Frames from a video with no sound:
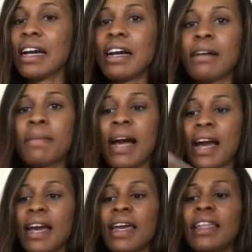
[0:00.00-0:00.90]

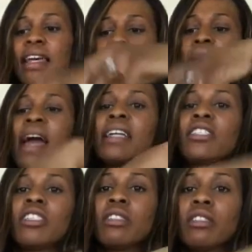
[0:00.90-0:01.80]
I like the
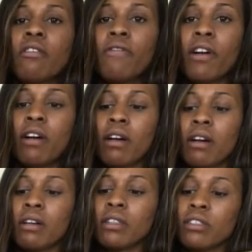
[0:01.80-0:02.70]
packaging so
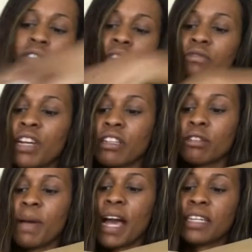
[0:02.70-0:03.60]
far. It's just regular
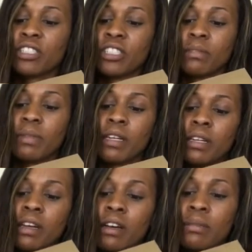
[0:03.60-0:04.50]
packaging, but
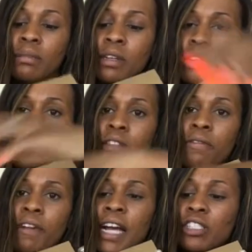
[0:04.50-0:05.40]
it's a
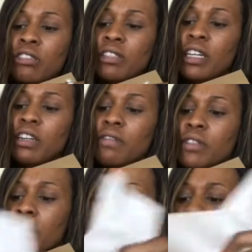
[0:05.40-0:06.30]
fragile
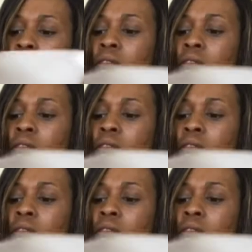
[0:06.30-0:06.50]
gift, so